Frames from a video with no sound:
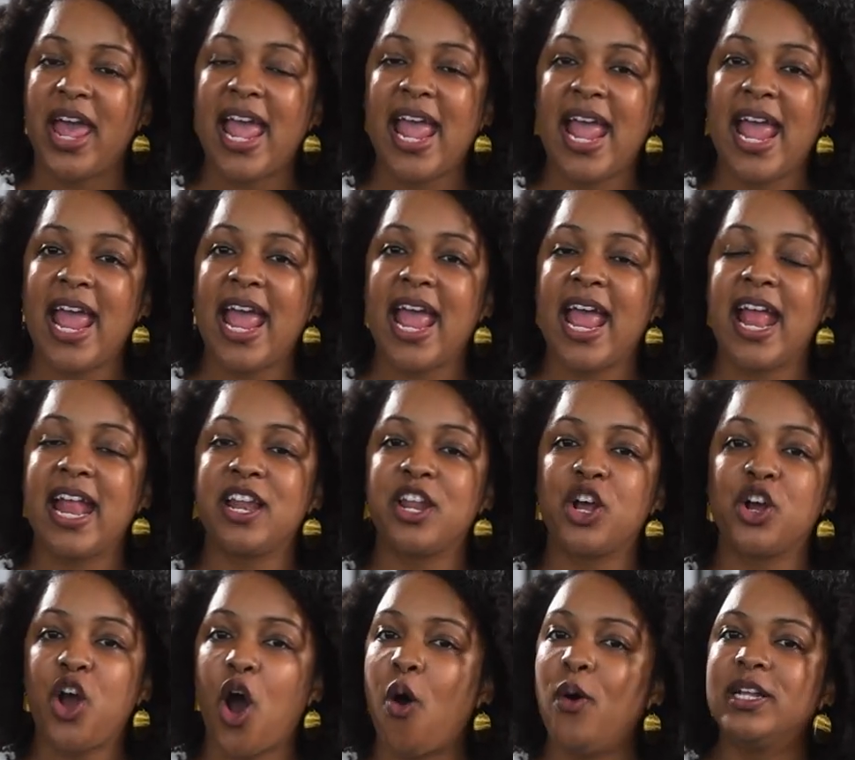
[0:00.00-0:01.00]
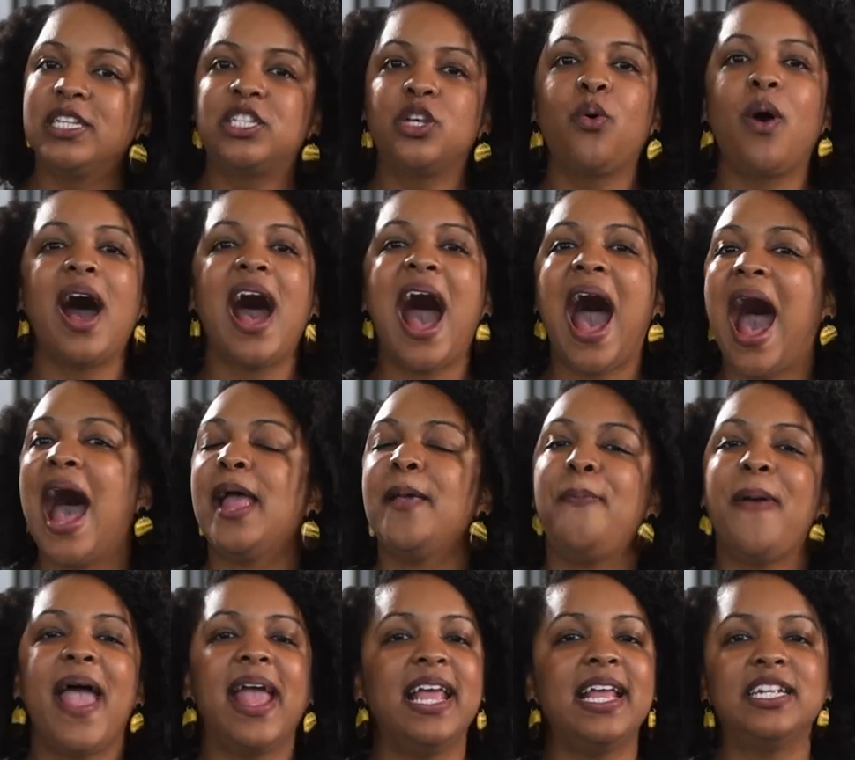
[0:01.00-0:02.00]
and go into a
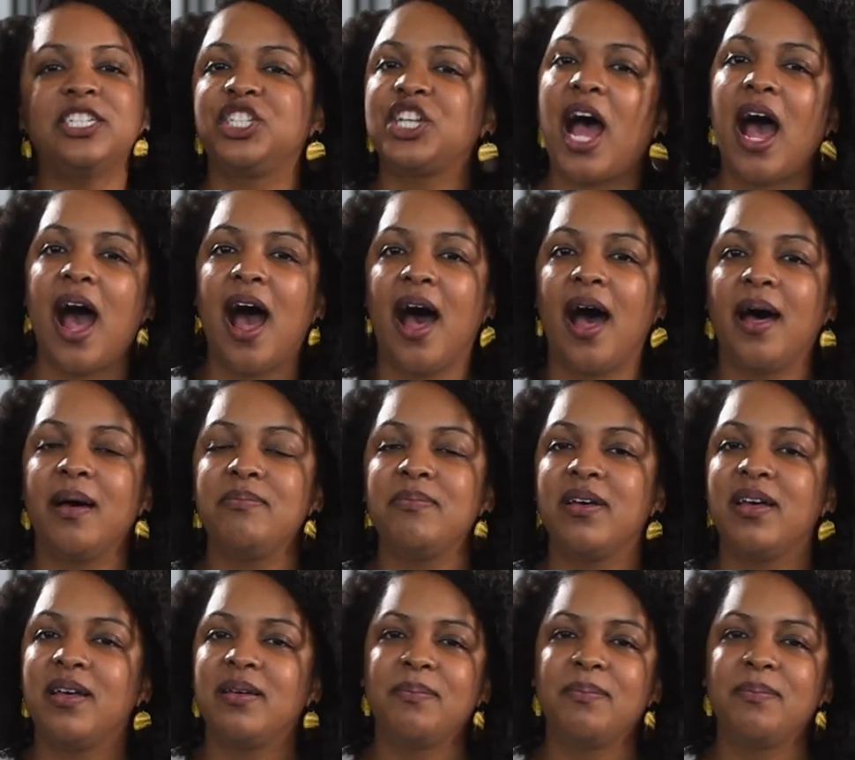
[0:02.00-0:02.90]
high-paying job,